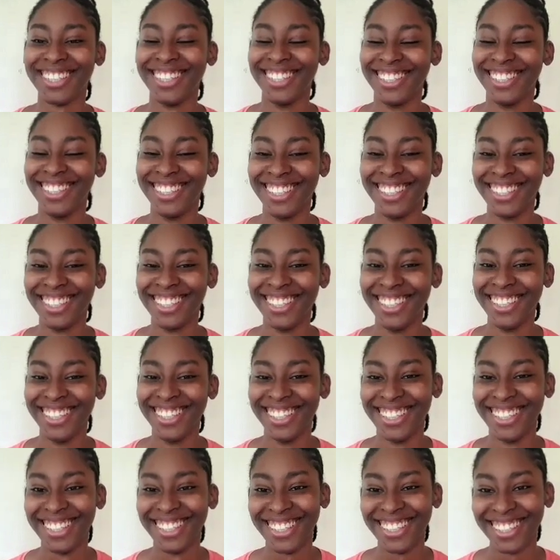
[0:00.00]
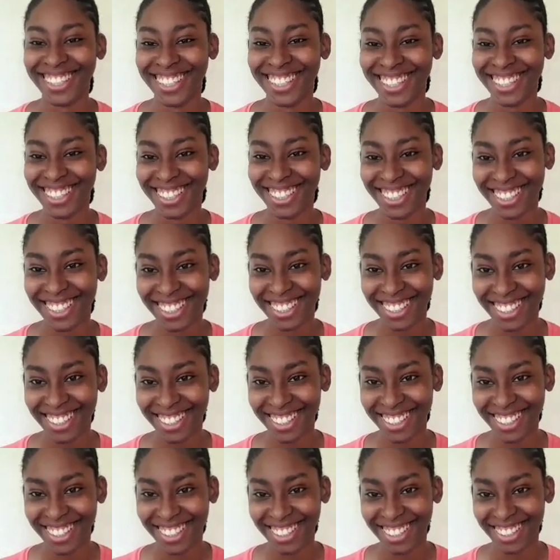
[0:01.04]

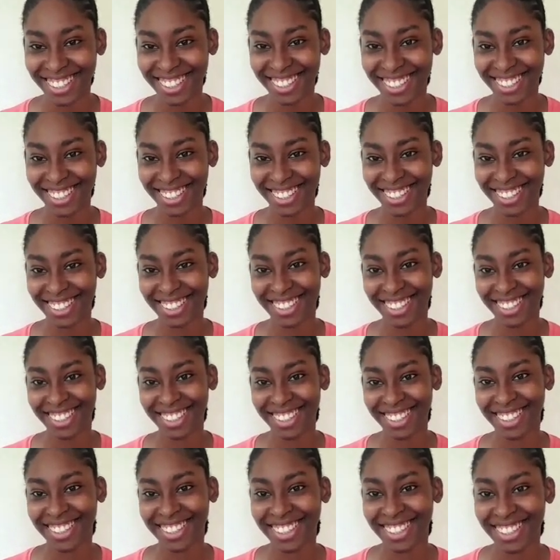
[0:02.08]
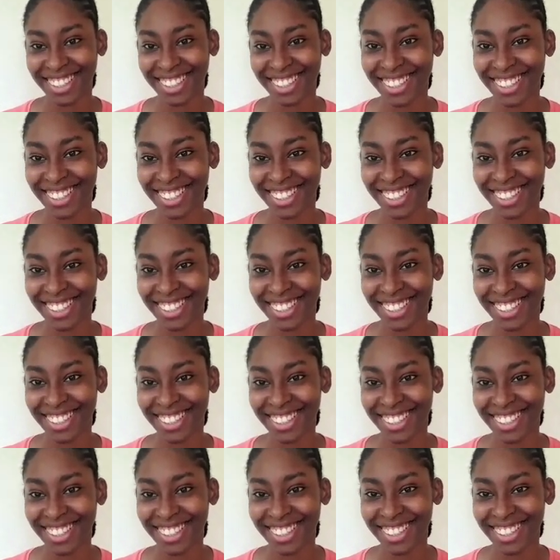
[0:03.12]

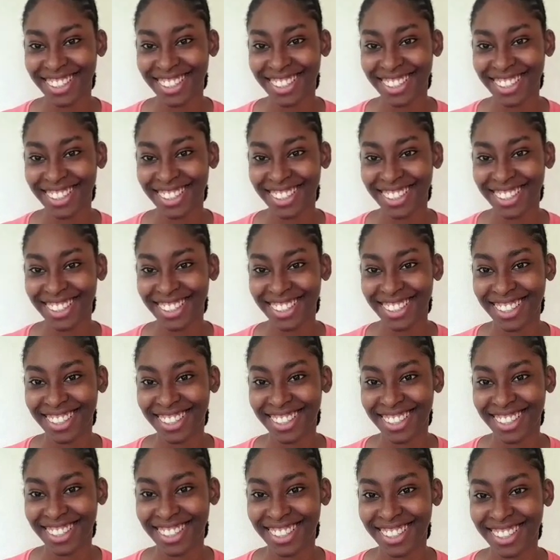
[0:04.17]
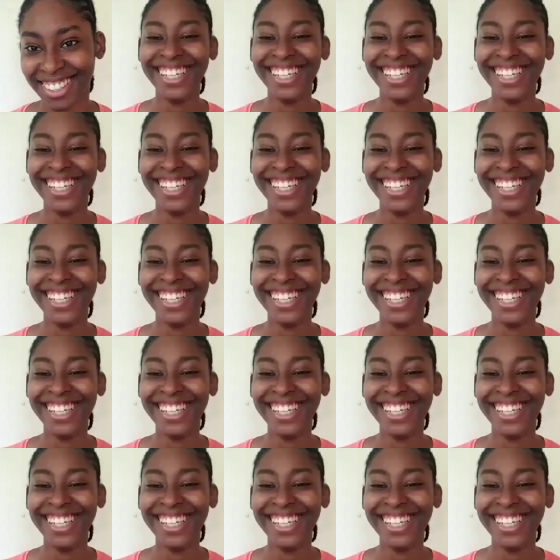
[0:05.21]
This person isn't speaking.